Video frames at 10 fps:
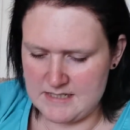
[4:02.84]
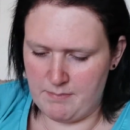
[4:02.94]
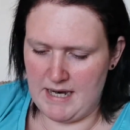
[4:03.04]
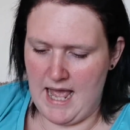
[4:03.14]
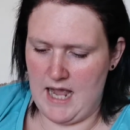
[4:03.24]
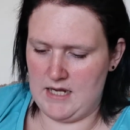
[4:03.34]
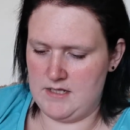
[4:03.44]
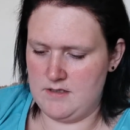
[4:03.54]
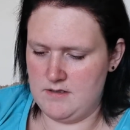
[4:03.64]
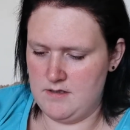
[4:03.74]
a black,
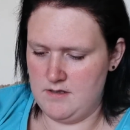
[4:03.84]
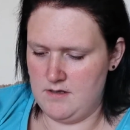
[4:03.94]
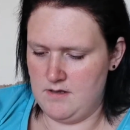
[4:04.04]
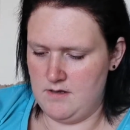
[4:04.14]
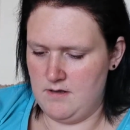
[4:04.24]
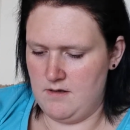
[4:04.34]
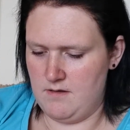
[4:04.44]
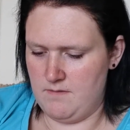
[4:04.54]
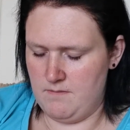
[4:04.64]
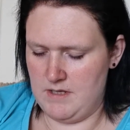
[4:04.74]

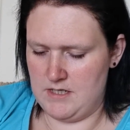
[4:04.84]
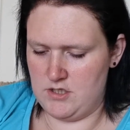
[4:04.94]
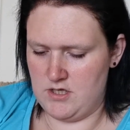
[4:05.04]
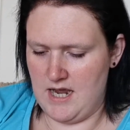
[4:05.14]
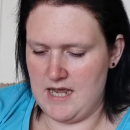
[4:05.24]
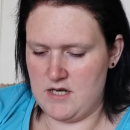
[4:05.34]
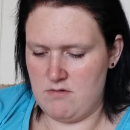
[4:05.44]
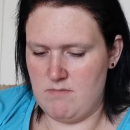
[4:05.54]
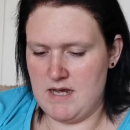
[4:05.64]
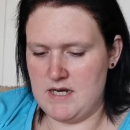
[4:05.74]
which I
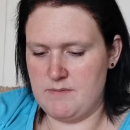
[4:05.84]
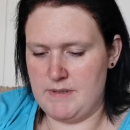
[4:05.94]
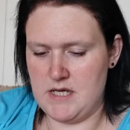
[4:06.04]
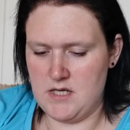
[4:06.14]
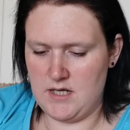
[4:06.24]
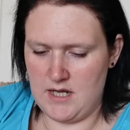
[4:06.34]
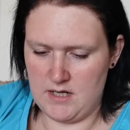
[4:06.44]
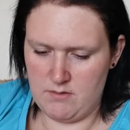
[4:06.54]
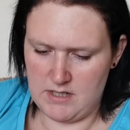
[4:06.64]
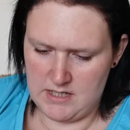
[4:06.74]
don't mind black. I
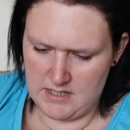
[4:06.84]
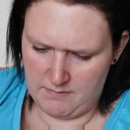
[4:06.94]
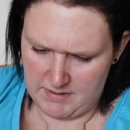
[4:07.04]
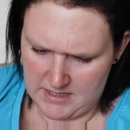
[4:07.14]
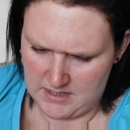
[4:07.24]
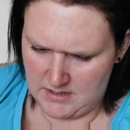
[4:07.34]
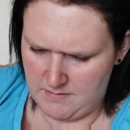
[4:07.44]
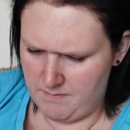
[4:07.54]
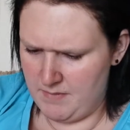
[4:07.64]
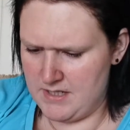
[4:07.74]
quite like black.
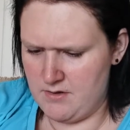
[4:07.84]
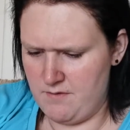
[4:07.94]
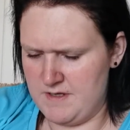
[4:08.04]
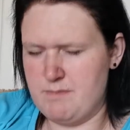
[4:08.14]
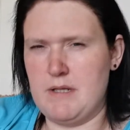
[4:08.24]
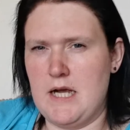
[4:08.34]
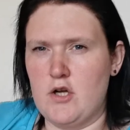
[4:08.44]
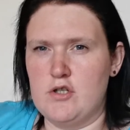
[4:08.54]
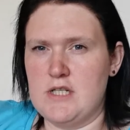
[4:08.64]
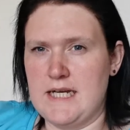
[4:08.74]
But I don't know if it's black or
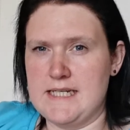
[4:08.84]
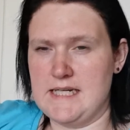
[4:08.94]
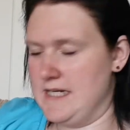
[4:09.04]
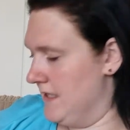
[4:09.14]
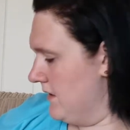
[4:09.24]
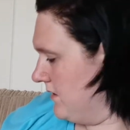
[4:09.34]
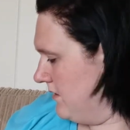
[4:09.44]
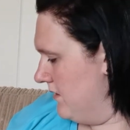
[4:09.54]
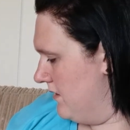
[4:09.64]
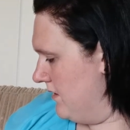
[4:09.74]
just like a dark
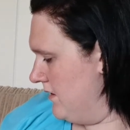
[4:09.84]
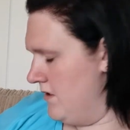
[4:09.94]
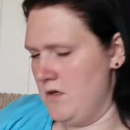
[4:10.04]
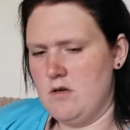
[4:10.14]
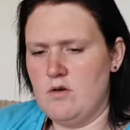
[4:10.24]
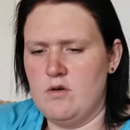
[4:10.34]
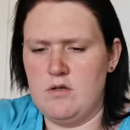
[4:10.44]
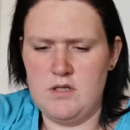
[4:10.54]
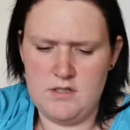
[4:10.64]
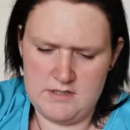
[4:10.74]

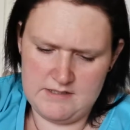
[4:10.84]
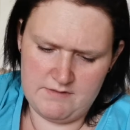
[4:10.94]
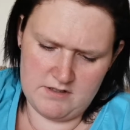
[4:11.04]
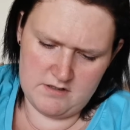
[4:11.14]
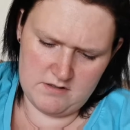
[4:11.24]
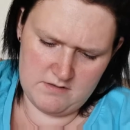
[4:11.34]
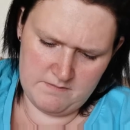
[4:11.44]
colour. Let's have a look.